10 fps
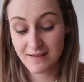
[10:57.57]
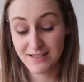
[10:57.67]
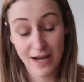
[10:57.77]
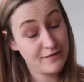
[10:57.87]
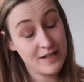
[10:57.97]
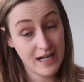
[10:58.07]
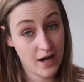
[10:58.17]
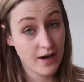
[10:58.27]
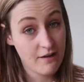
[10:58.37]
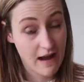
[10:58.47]
definitely
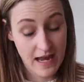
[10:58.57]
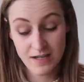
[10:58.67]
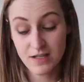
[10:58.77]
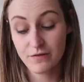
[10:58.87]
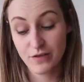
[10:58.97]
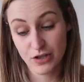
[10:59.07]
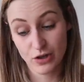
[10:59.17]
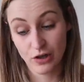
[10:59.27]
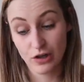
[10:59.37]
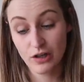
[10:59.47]
higher end for
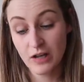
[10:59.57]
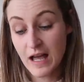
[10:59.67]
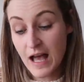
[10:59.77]
sure